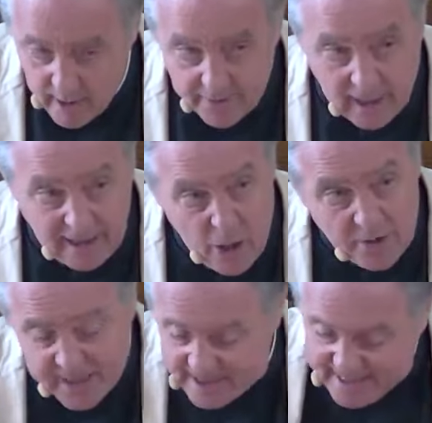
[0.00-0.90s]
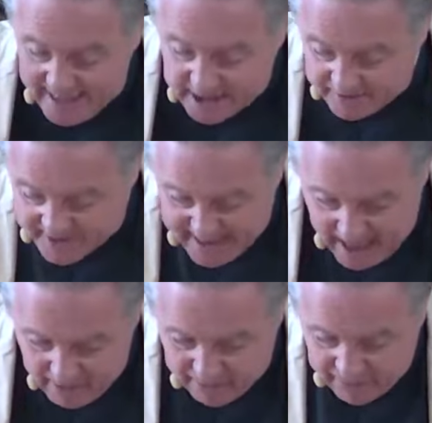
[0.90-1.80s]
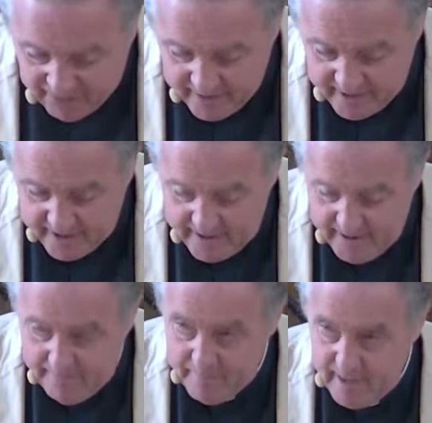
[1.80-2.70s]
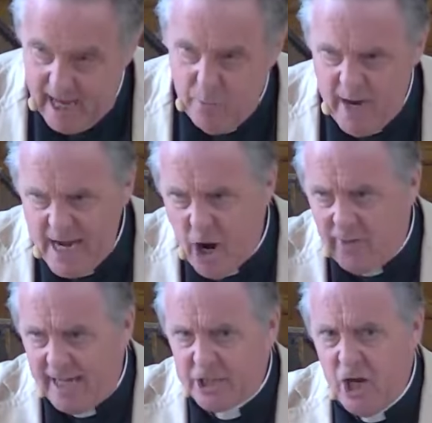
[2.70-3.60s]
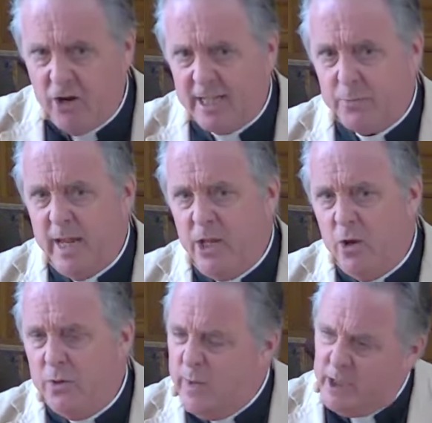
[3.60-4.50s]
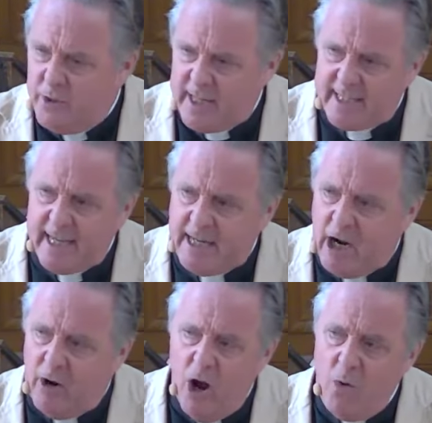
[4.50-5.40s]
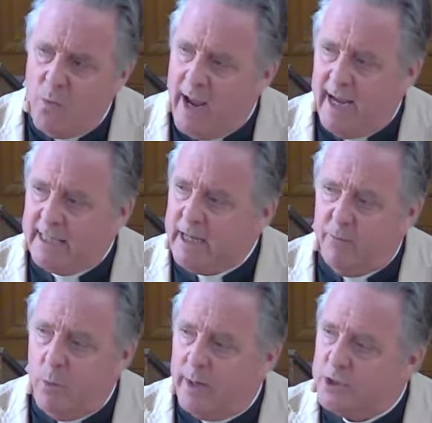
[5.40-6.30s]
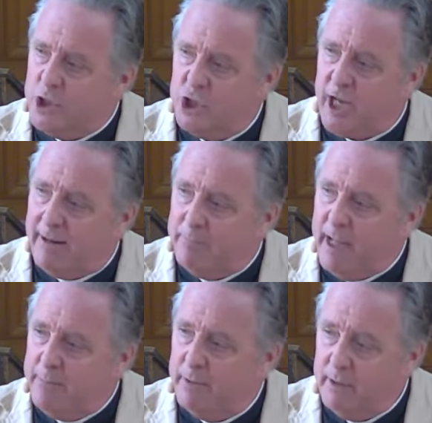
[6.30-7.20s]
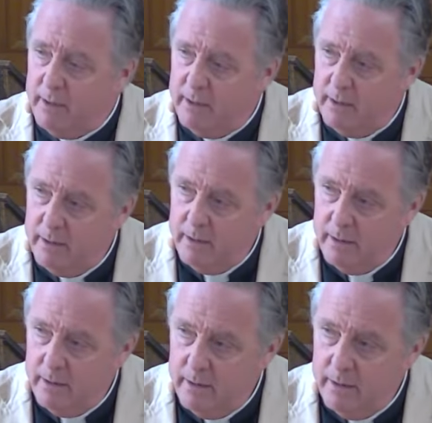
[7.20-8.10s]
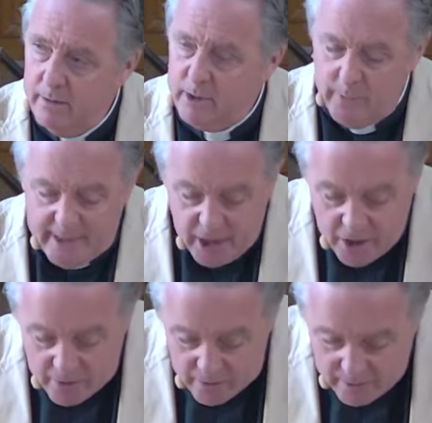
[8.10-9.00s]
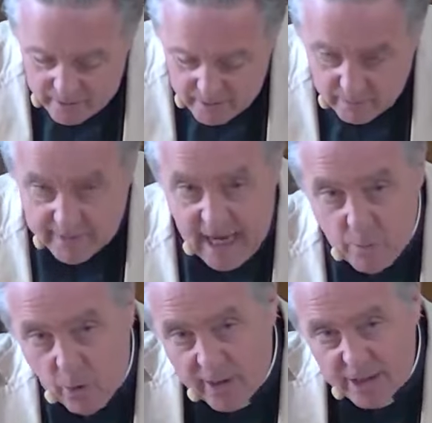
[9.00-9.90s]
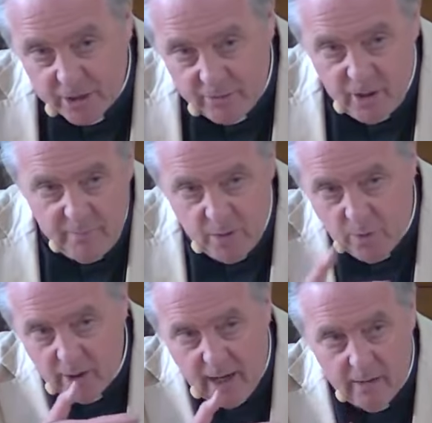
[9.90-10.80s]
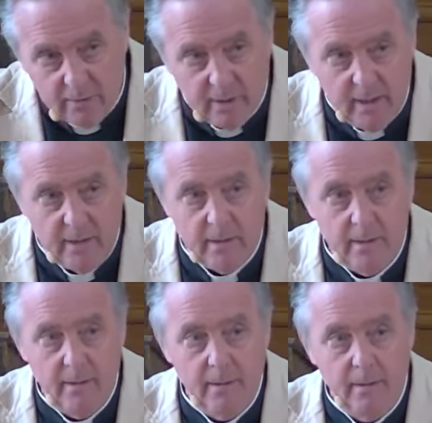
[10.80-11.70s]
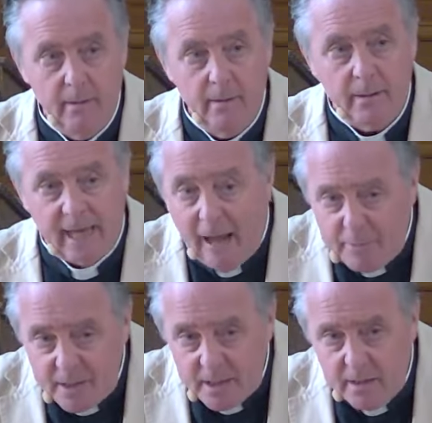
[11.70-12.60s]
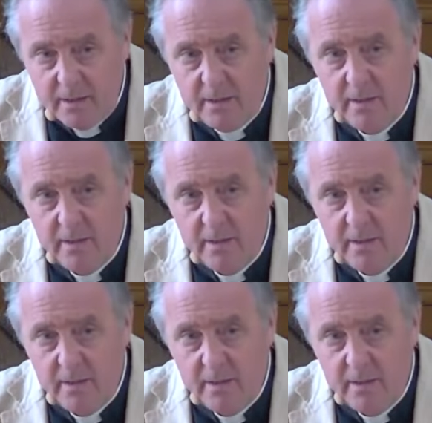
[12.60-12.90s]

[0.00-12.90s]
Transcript: They'll lose their sense of self. And we know that too because we do this in our own ways if we want to shun people. What do? Well, they walk into a room, you walk out, right? Does that happen to you?